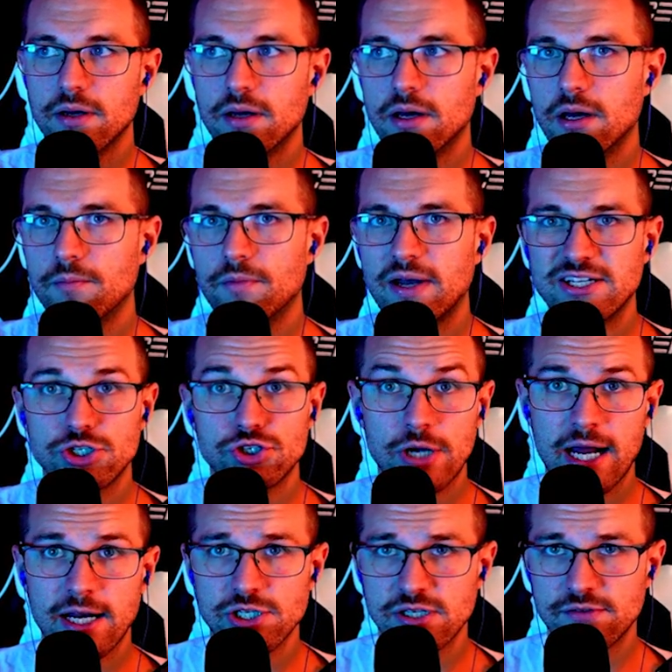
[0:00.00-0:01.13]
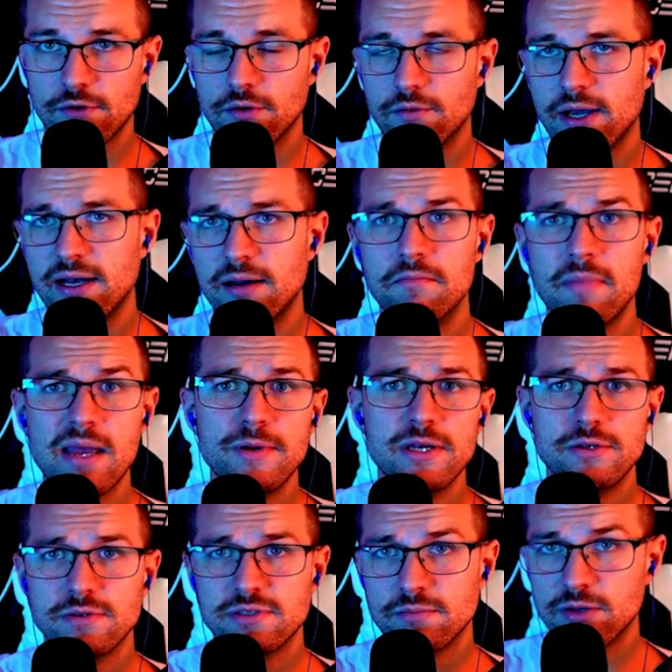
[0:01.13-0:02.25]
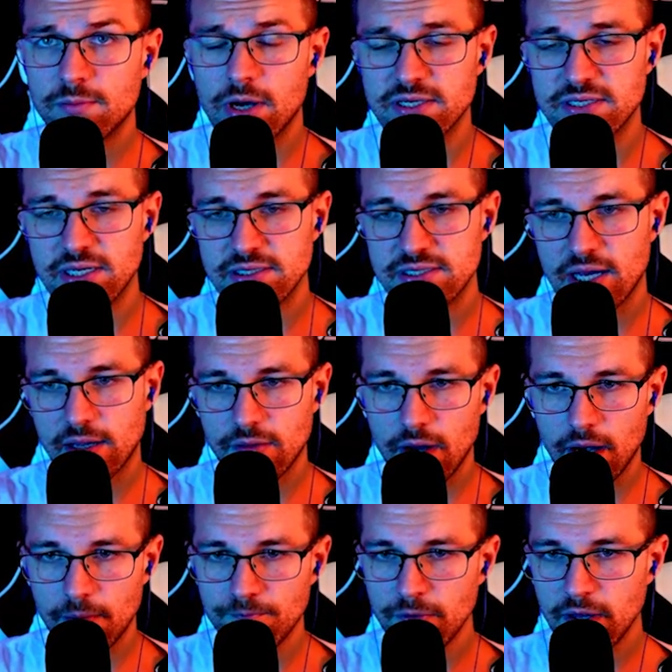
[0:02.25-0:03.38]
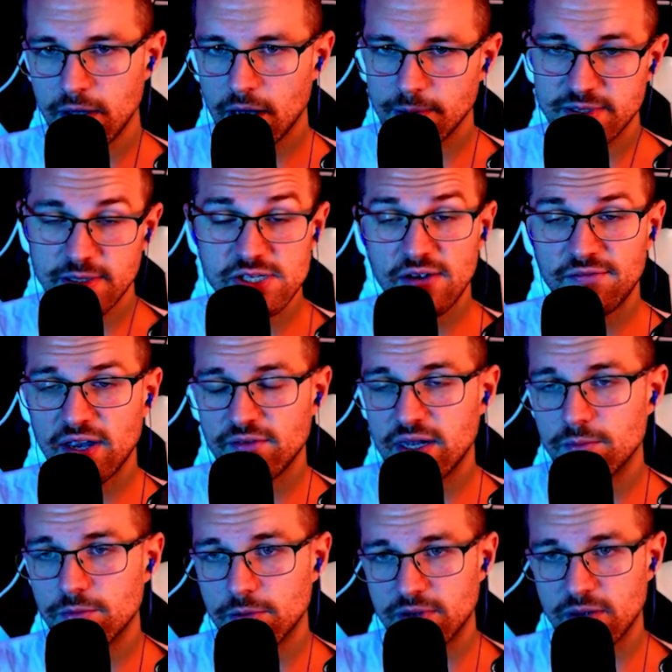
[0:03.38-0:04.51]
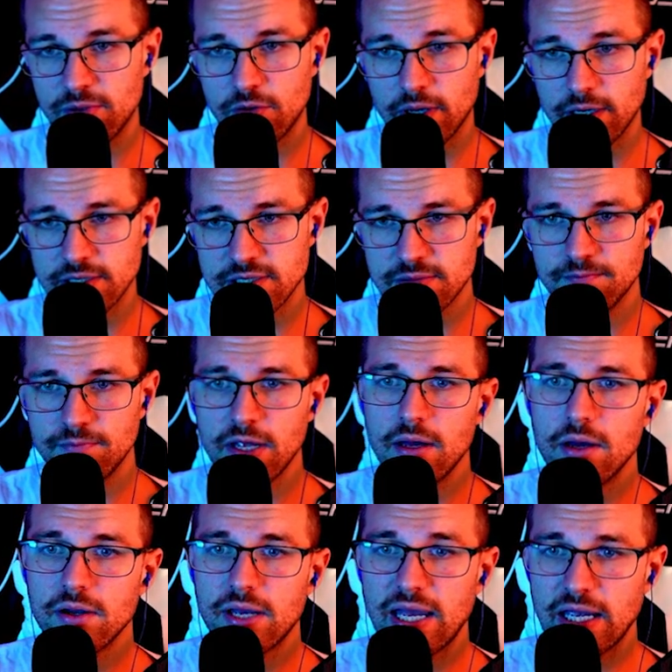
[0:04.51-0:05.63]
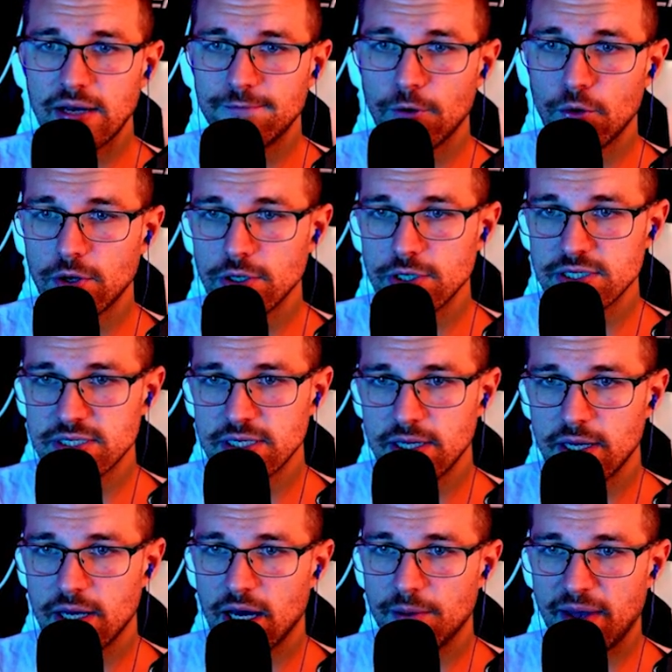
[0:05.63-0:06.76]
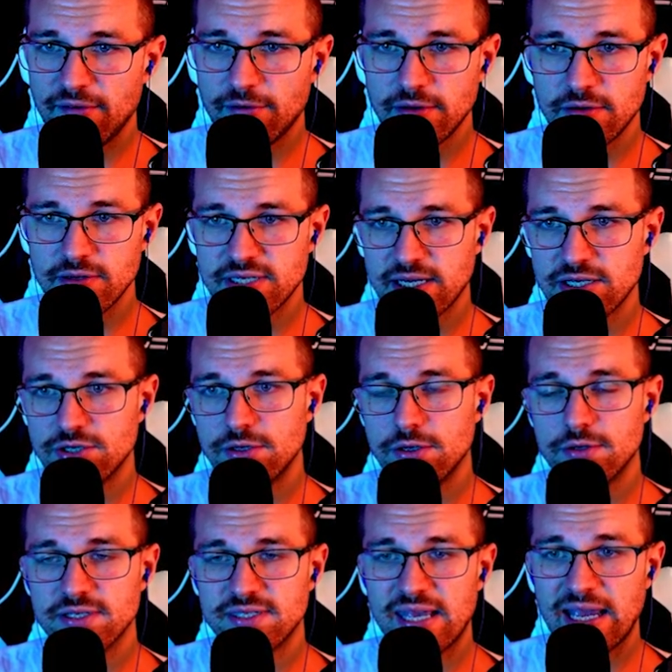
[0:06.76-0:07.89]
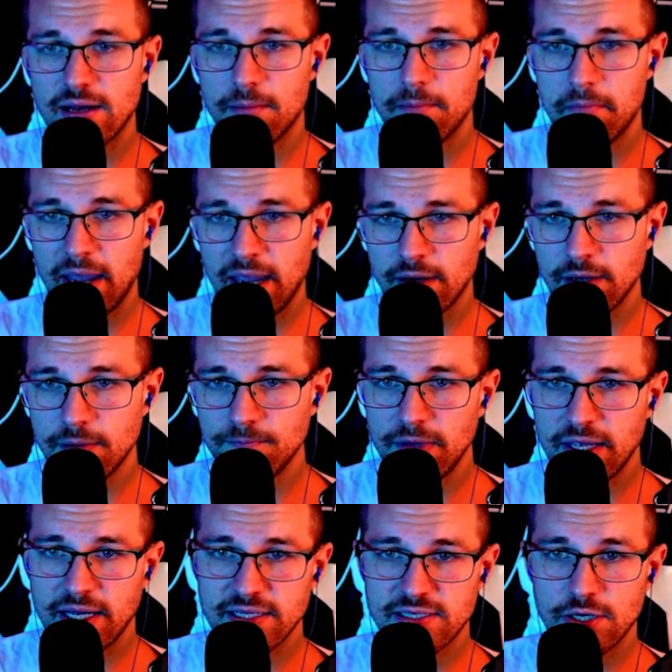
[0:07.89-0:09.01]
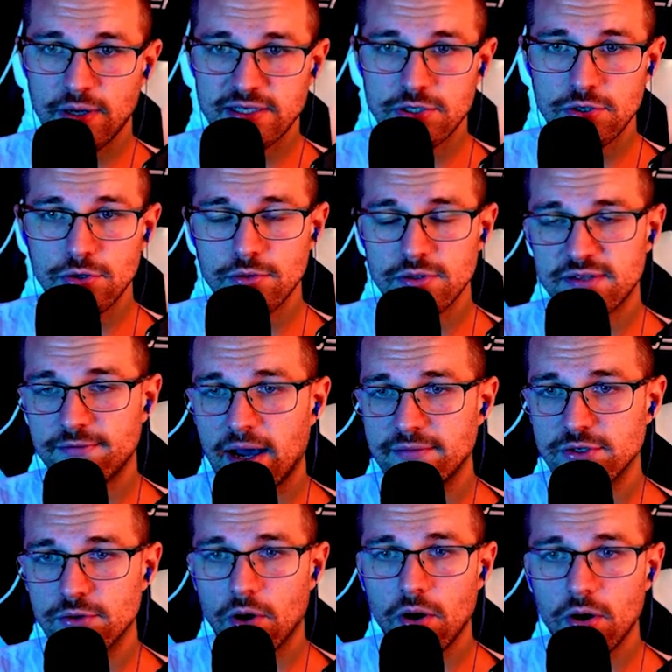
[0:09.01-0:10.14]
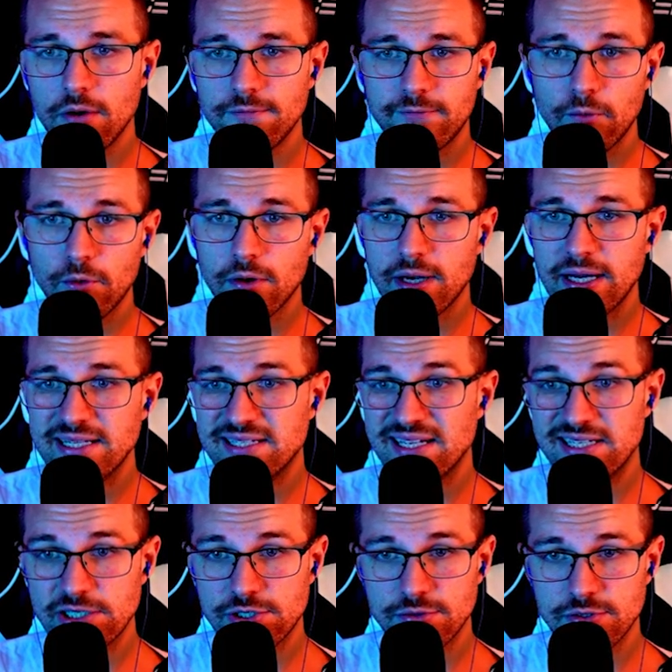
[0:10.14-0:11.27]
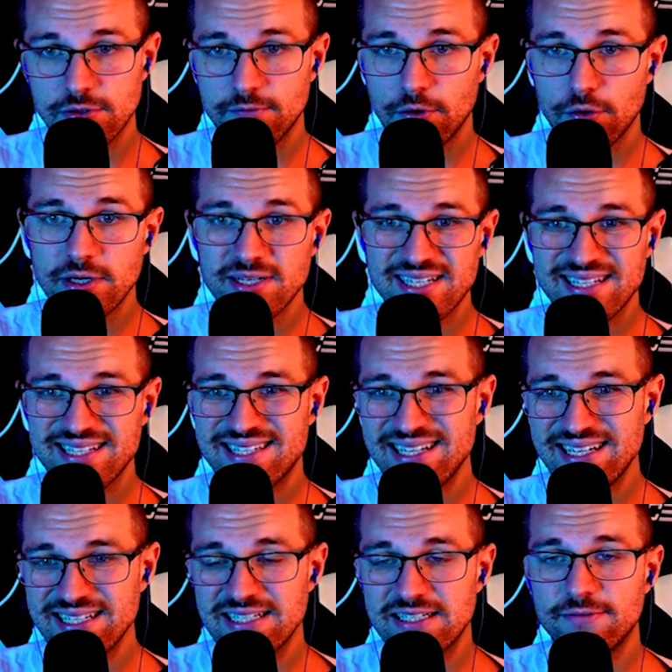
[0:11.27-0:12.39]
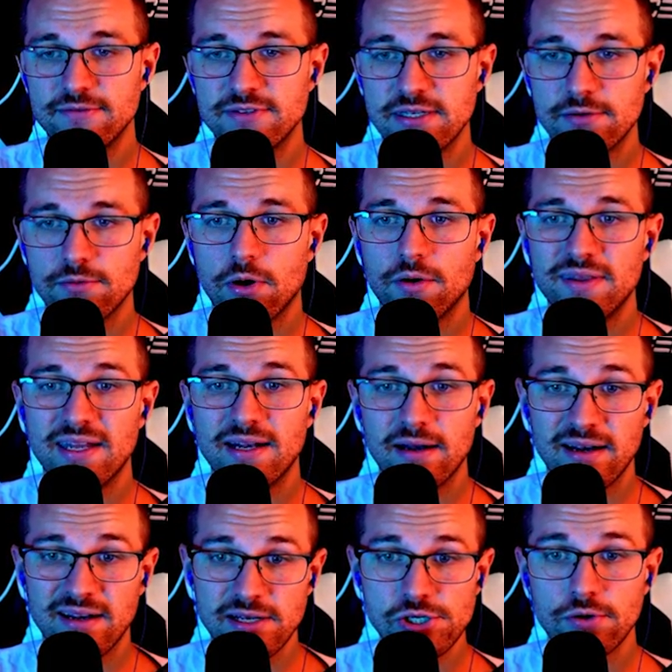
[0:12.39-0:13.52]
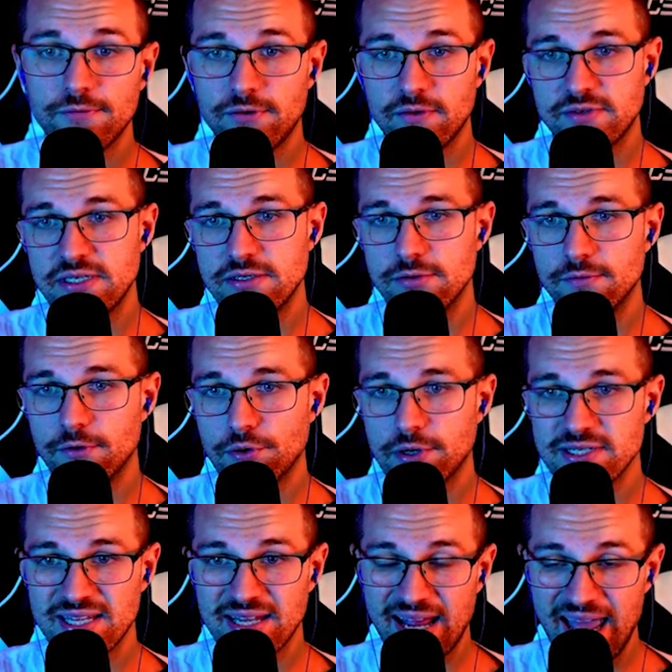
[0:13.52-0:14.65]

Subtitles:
like Strategist frontline and maybe do some Demacia tech there. Especially if you have an emblem, can be quite nice. Okay, Invokers. Every 3 seconds your units gain mana. And so at 2, it's 5 to all. 4, it's additional to Invokers. And 6, it's 15 to all, and then an additional 15 to Invokers. And